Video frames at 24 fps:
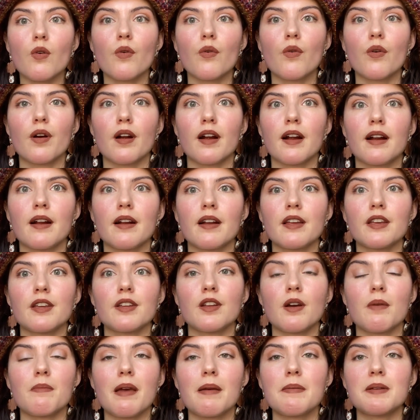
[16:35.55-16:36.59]
or
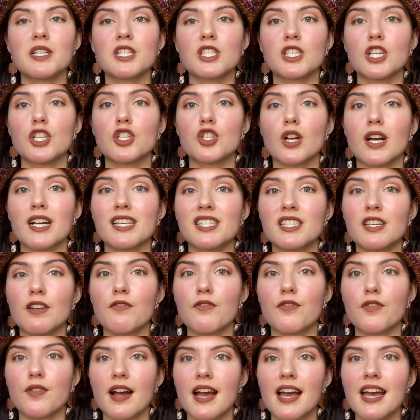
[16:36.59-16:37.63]
maybe just a trusted
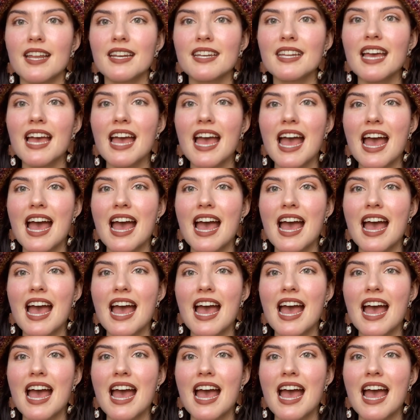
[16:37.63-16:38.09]
friend,